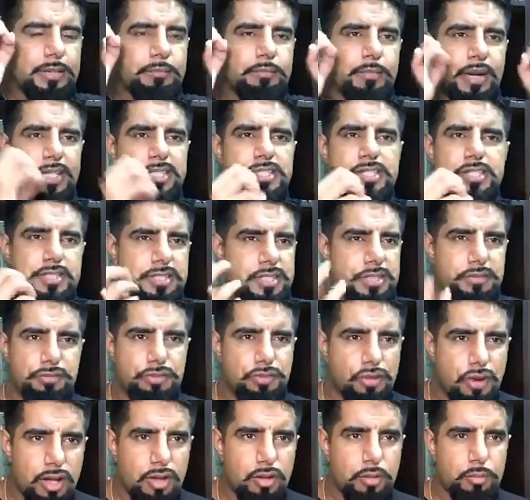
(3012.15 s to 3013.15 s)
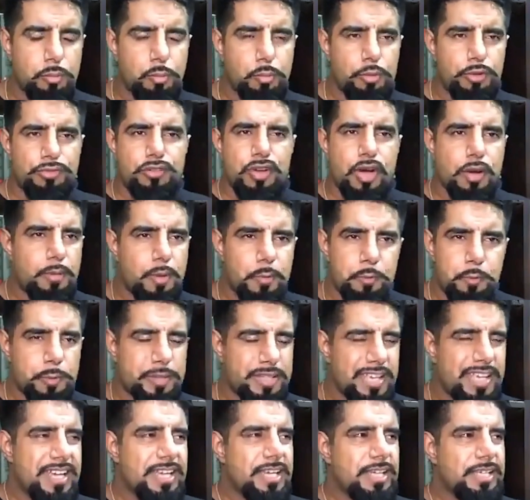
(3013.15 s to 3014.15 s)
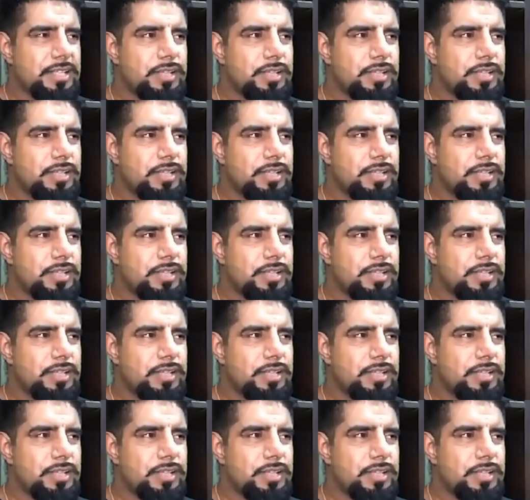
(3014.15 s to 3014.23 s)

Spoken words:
imaginative realm we've come up with.